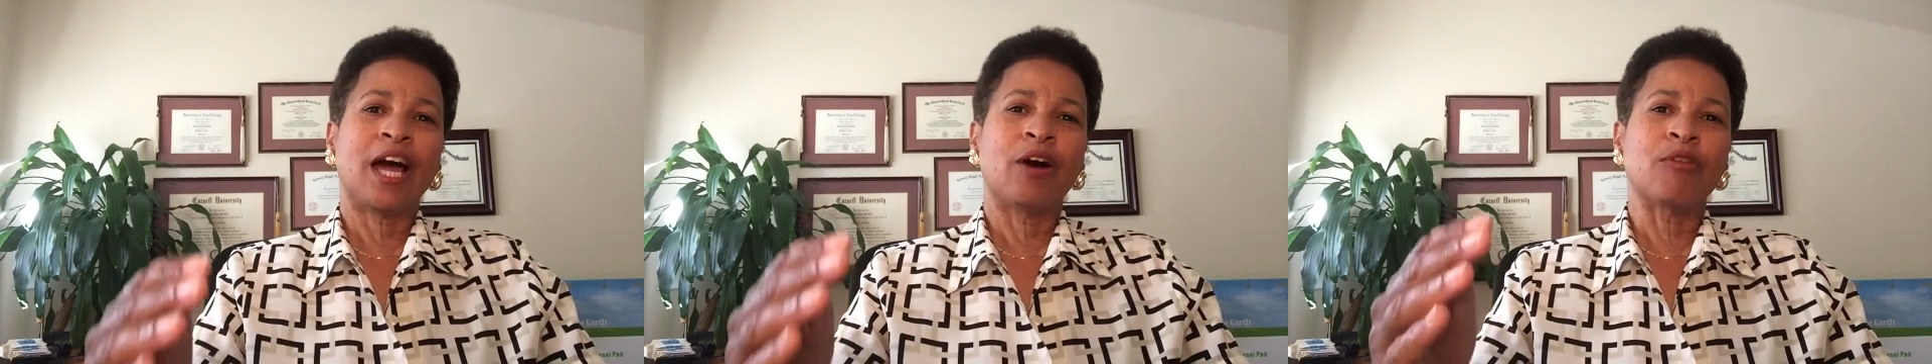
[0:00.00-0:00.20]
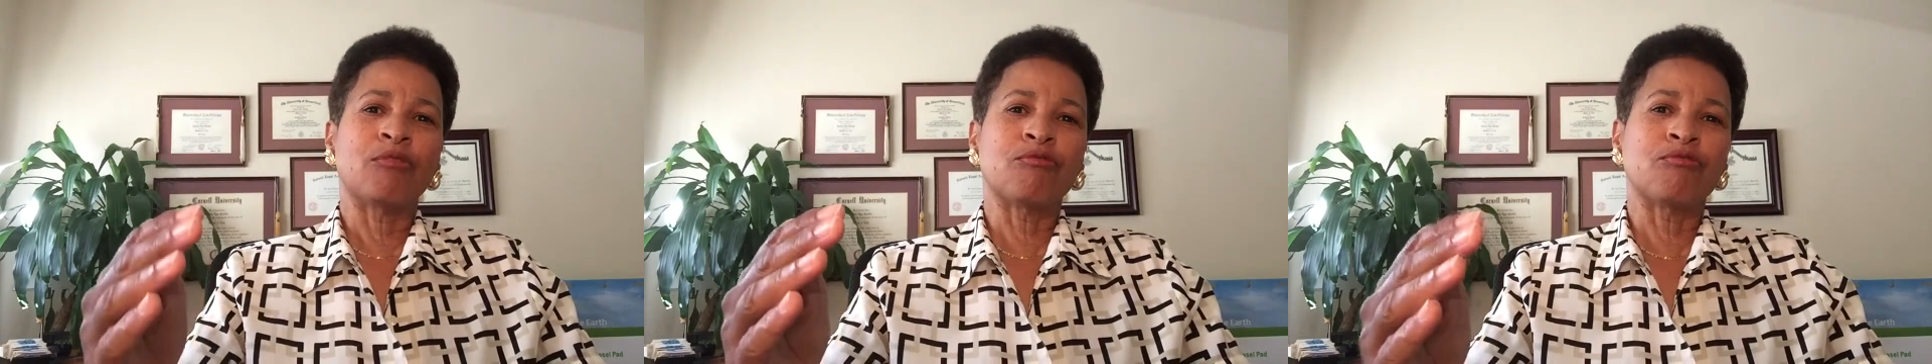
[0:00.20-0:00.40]

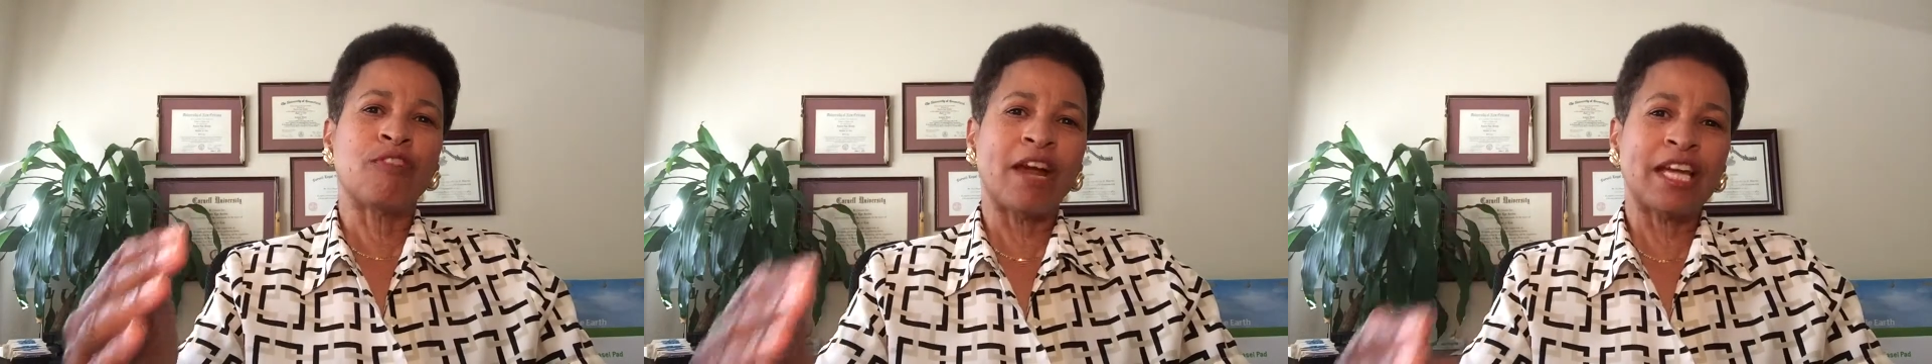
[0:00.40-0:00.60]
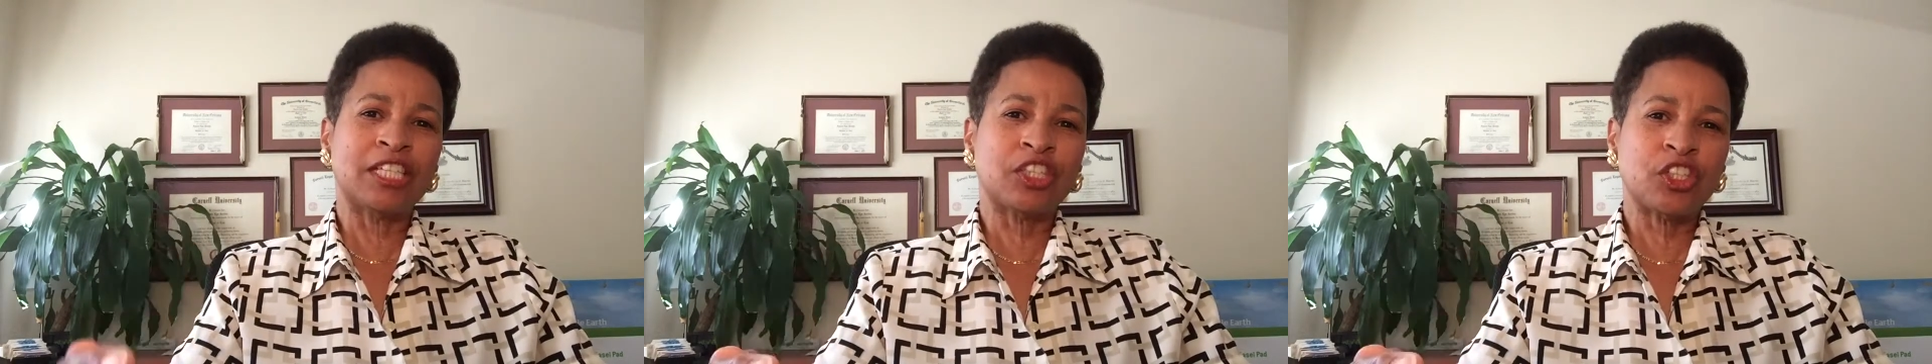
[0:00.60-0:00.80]

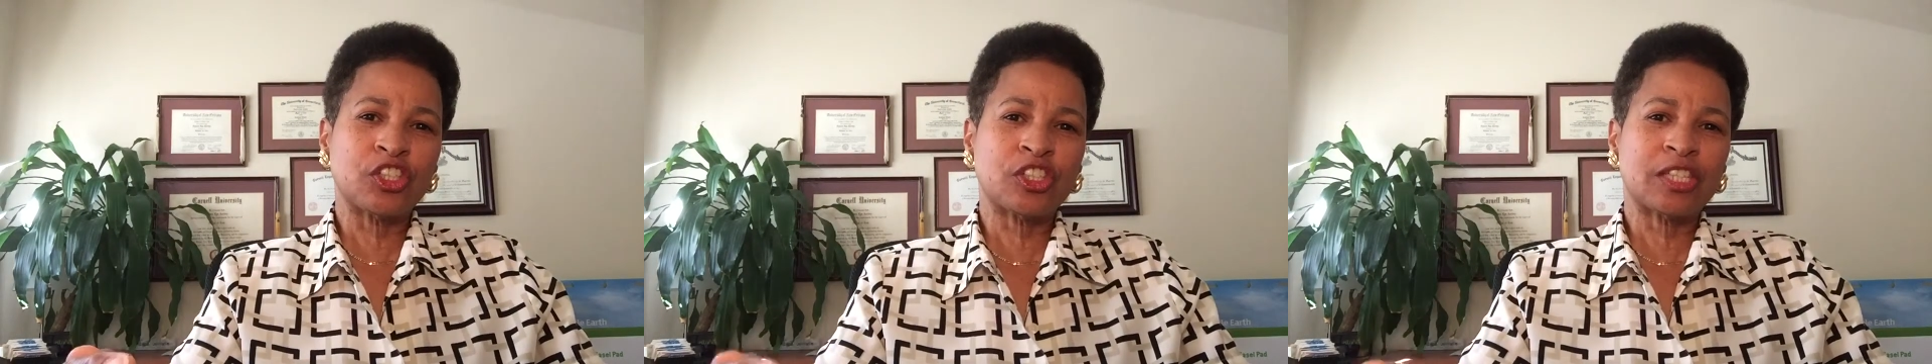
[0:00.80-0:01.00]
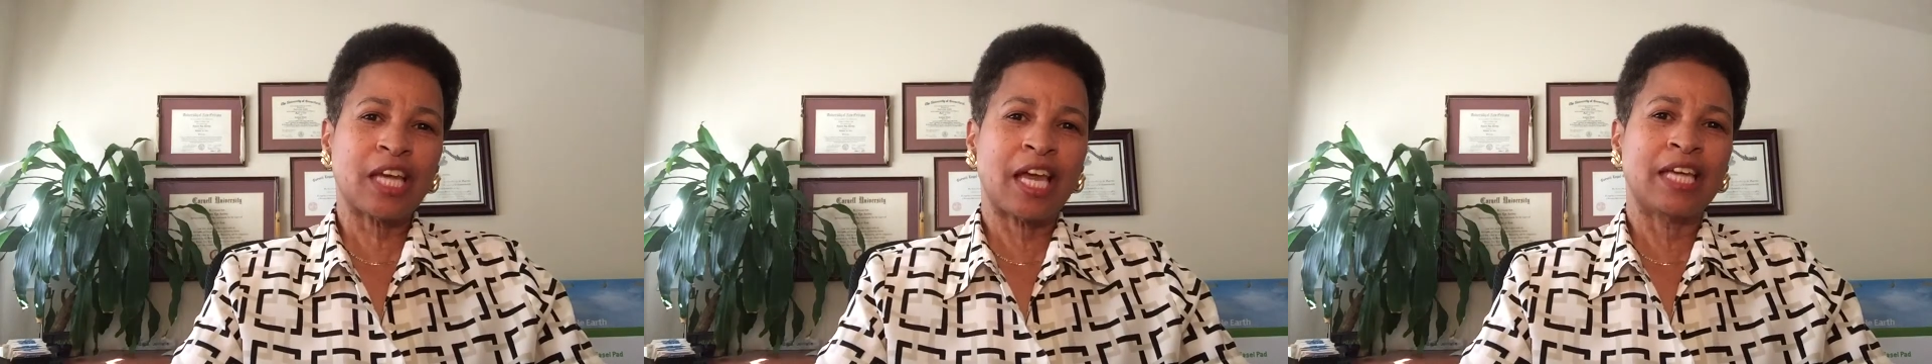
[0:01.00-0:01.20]

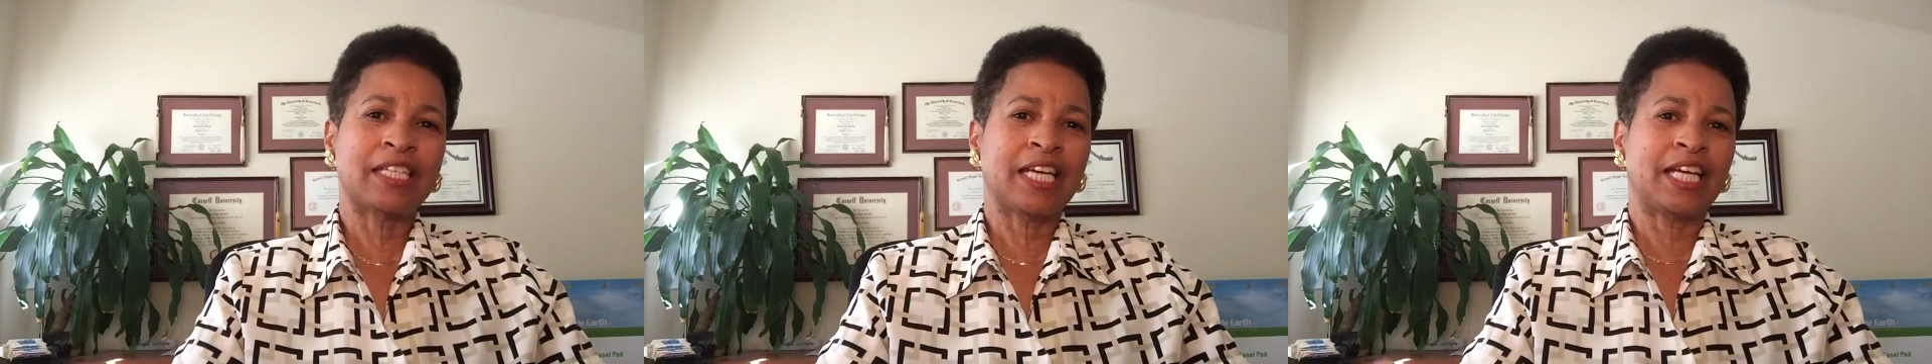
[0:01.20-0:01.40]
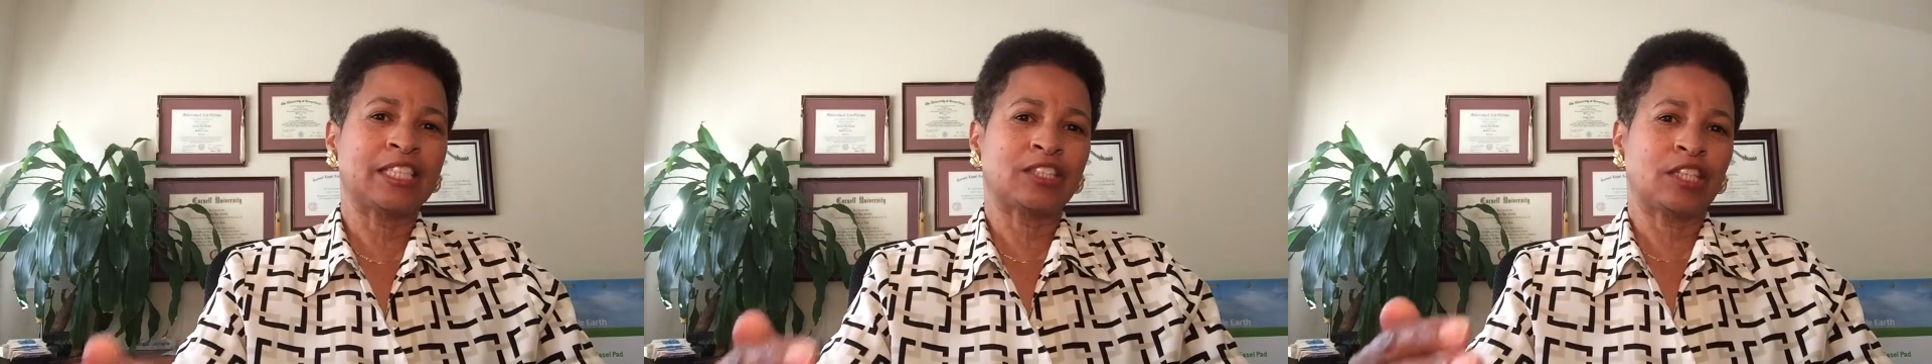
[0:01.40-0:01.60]
outrageous
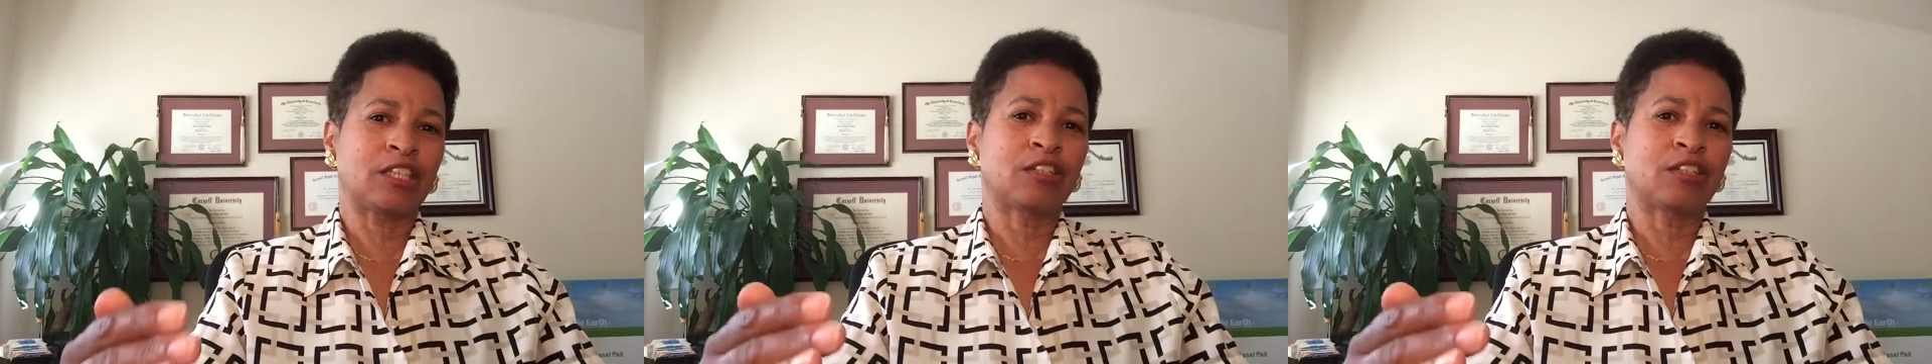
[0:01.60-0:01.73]
and as